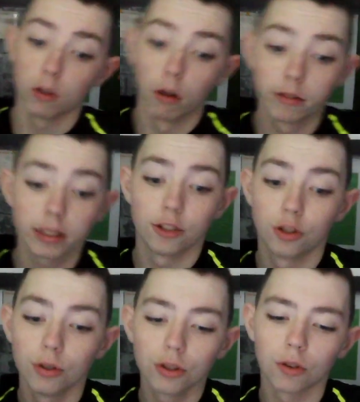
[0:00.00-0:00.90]
obviously is
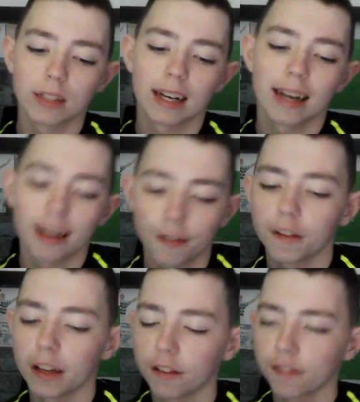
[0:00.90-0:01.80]
"You Jota Have
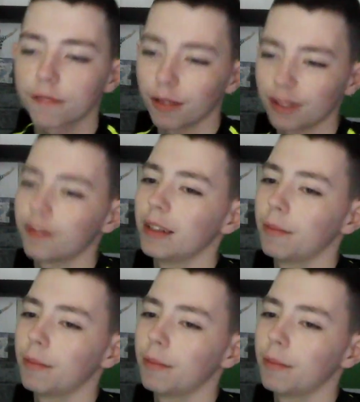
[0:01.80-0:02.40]
Faith +3 points."